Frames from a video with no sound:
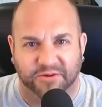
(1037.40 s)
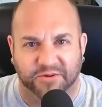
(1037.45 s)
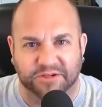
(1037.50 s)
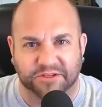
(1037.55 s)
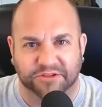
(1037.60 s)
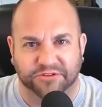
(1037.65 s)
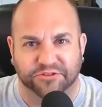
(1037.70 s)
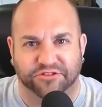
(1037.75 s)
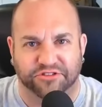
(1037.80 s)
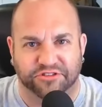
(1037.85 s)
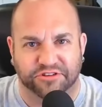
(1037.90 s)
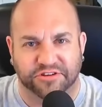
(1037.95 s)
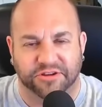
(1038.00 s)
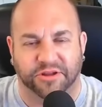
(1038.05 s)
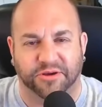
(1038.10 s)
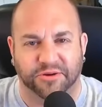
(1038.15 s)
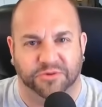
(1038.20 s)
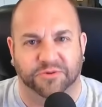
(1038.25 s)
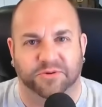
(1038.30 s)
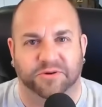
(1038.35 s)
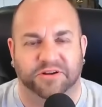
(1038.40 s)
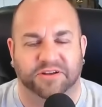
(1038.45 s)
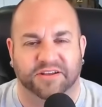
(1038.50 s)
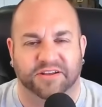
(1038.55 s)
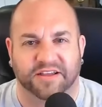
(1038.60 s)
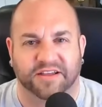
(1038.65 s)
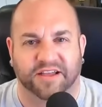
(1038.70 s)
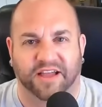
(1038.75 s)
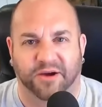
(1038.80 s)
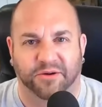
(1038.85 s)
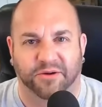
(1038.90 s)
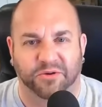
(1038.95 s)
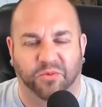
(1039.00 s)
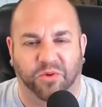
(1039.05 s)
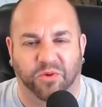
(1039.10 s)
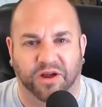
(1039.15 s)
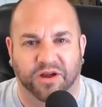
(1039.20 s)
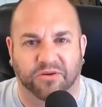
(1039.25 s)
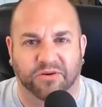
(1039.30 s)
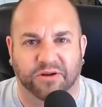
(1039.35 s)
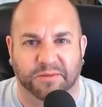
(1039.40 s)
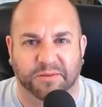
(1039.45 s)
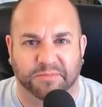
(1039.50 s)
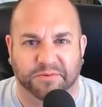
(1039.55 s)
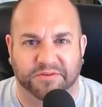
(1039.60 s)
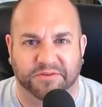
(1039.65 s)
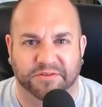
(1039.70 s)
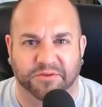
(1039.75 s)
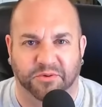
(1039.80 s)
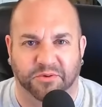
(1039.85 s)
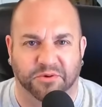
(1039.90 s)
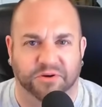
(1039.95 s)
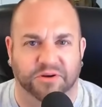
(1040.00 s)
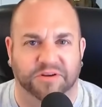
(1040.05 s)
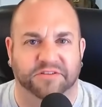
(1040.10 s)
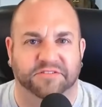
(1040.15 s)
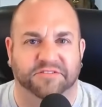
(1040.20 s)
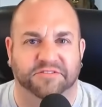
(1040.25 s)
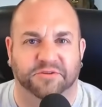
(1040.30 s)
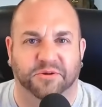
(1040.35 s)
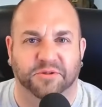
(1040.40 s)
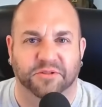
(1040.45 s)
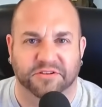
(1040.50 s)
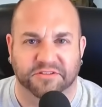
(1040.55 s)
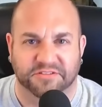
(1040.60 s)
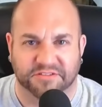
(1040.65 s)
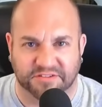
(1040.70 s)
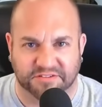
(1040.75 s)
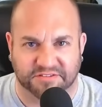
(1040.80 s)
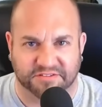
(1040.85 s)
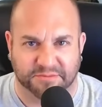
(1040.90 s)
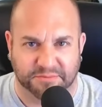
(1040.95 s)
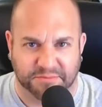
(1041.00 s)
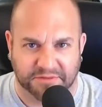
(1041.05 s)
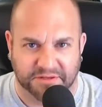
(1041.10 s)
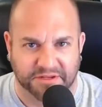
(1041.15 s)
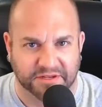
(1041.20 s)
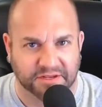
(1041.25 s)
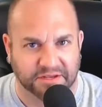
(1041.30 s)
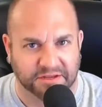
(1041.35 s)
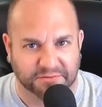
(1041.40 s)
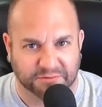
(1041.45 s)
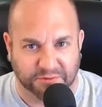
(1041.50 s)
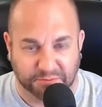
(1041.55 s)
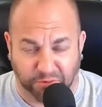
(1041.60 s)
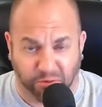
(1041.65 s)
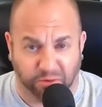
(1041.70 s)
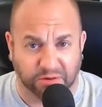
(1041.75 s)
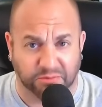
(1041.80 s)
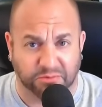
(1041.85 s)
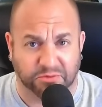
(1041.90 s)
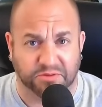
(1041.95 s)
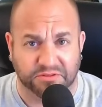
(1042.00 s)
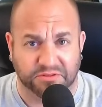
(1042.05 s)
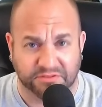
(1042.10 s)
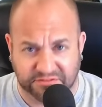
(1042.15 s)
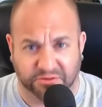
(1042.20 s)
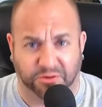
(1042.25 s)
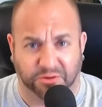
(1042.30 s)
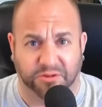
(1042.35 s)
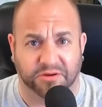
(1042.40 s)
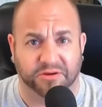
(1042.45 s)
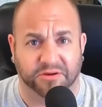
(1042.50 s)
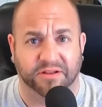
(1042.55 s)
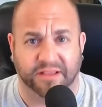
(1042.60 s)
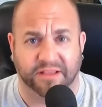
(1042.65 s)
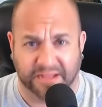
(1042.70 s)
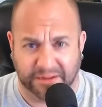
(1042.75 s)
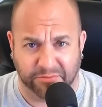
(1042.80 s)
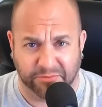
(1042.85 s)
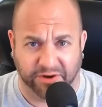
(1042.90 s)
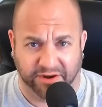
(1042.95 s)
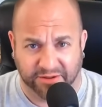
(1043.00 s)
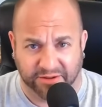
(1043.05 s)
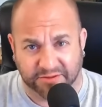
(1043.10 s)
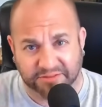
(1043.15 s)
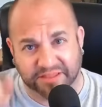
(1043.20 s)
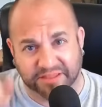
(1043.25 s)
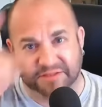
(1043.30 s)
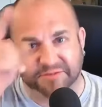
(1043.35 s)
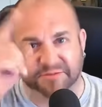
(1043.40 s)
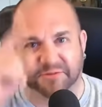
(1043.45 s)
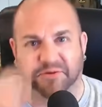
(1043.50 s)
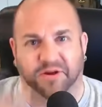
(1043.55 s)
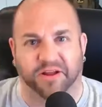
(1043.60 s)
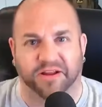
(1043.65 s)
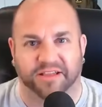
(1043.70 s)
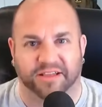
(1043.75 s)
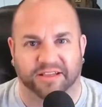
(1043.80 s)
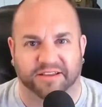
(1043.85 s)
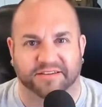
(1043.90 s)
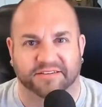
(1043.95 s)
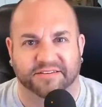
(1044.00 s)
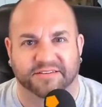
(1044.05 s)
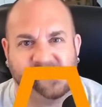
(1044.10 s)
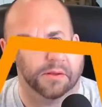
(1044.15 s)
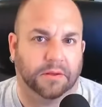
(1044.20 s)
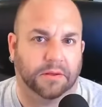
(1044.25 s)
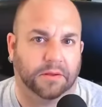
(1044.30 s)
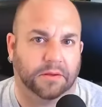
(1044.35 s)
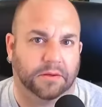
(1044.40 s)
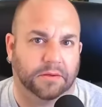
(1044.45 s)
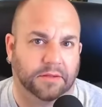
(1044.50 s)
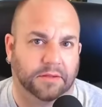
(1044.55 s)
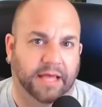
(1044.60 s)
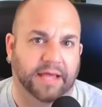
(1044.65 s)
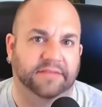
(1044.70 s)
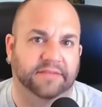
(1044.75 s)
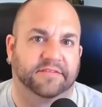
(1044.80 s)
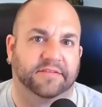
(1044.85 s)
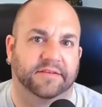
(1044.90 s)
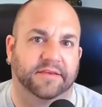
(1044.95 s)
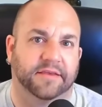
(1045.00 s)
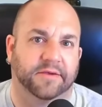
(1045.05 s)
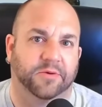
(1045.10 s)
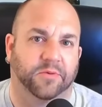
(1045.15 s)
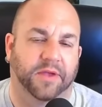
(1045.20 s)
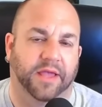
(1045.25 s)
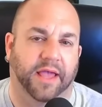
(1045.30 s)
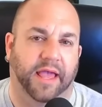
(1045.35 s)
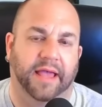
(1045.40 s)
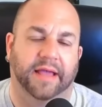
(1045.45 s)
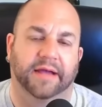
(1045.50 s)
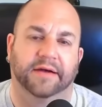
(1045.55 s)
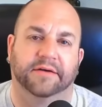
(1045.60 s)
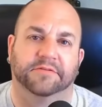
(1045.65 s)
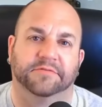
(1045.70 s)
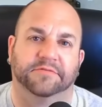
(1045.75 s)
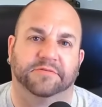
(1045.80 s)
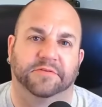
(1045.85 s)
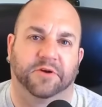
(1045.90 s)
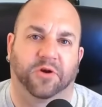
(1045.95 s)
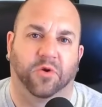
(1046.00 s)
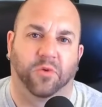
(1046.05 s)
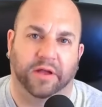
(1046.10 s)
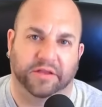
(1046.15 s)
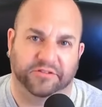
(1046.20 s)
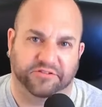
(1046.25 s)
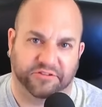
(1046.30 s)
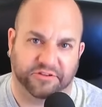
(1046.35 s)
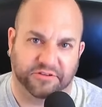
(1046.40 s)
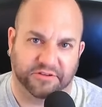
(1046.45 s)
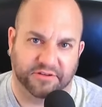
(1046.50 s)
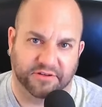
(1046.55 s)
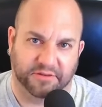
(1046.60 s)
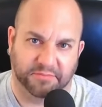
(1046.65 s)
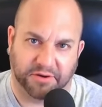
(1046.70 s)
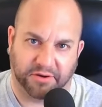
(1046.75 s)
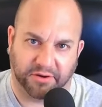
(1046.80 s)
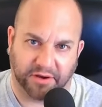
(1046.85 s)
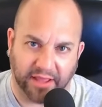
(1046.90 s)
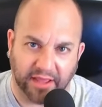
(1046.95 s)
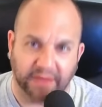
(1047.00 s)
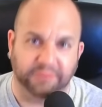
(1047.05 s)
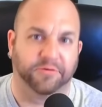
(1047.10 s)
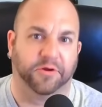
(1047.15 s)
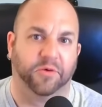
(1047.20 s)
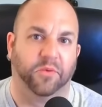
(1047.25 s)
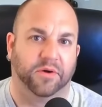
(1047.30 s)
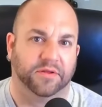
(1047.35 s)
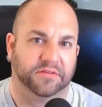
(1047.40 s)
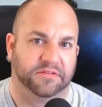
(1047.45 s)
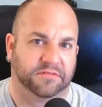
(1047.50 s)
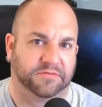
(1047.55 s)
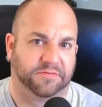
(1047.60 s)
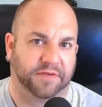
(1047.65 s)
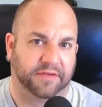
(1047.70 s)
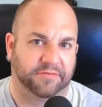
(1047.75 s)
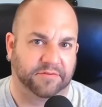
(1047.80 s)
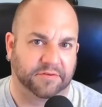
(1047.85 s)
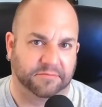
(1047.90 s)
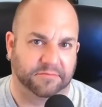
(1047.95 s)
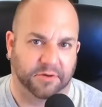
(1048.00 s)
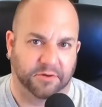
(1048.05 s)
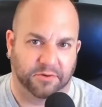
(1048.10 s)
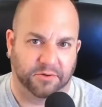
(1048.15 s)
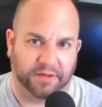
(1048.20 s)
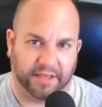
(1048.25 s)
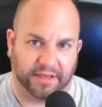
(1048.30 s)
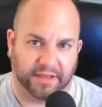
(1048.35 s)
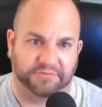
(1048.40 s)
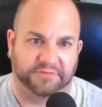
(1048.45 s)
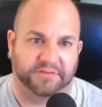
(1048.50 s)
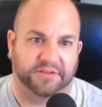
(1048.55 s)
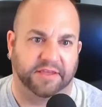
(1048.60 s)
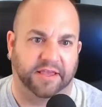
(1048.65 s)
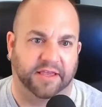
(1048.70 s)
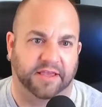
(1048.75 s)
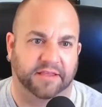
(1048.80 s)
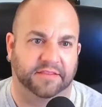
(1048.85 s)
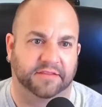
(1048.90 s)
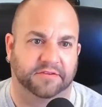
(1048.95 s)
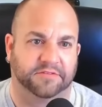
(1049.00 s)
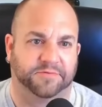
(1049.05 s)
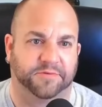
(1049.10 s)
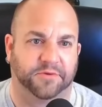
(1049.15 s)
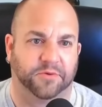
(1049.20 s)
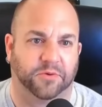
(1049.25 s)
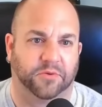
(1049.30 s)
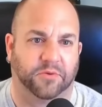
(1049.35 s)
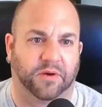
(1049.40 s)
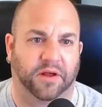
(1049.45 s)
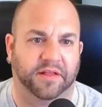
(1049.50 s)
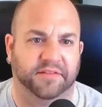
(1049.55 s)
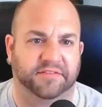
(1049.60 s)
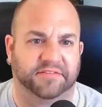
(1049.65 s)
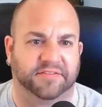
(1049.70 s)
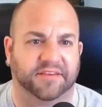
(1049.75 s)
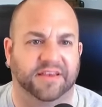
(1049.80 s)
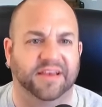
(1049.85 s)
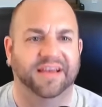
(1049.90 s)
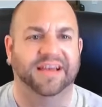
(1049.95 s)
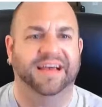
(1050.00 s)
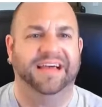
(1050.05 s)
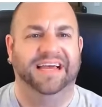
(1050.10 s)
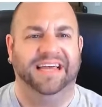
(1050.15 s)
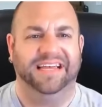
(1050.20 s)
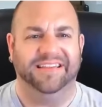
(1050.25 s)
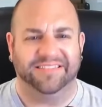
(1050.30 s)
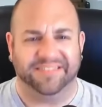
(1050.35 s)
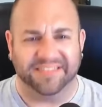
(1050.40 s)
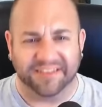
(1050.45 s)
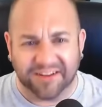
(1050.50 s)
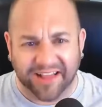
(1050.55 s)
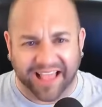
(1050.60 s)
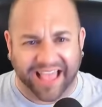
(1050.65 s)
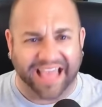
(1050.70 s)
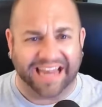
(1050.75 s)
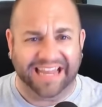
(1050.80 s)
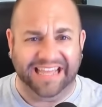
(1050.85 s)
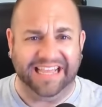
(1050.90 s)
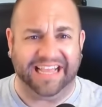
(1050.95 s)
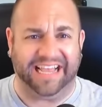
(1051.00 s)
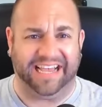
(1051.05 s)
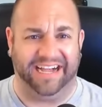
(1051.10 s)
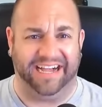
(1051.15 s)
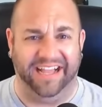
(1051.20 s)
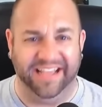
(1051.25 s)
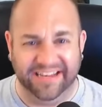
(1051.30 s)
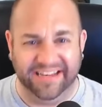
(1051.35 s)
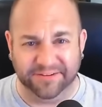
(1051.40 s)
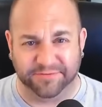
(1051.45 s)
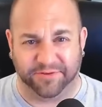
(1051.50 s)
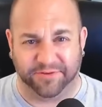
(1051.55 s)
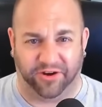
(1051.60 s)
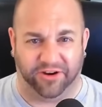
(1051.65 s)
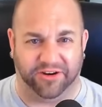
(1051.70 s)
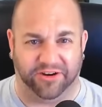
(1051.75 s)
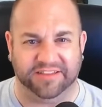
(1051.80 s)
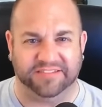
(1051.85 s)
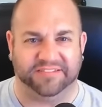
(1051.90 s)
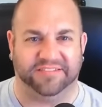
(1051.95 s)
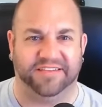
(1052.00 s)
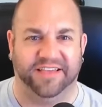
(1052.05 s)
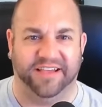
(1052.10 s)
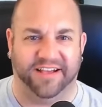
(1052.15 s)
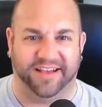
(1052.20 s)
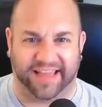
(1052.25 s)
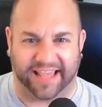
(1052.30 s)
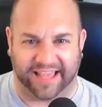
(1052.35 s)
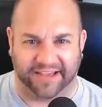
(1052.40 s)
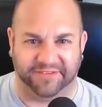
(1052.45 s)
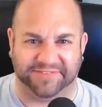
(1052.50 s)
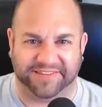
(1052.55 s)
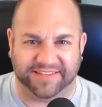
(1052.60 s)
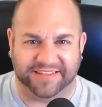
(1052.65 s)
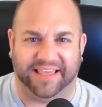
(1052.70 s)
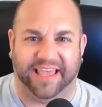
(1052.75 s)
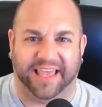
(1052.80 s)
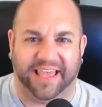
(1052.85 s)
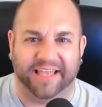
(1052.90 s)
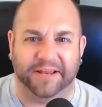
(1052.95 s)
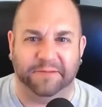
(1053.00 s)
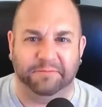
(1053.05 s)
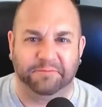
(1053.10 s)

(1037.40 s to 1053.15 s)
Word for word: you should know how to wire up your solar system for portable solar ham radio. Thanks for writing in. Lastly, we have a question about everyone's favorite mode, FT8. This viewer writes, is there any kind of courtesy on FT8?